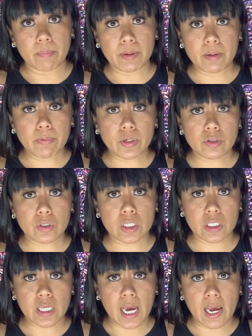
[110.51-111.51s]
people used to
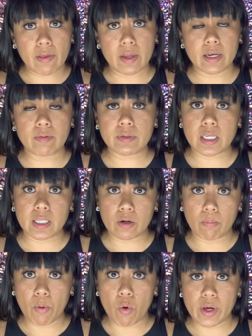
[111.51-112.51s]
say that he was a little
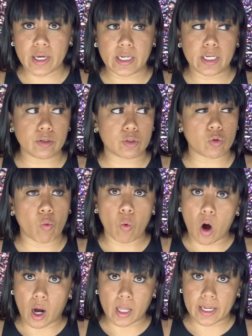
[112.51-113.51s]
boy and he used to
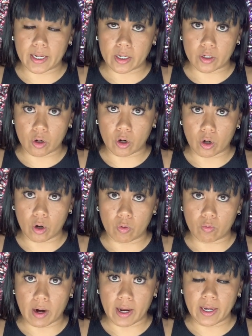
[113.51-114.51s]
walk like a girl,
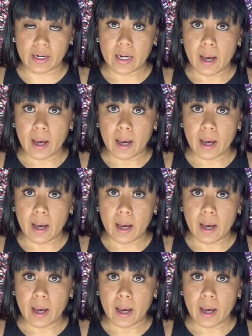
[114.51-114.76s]
right?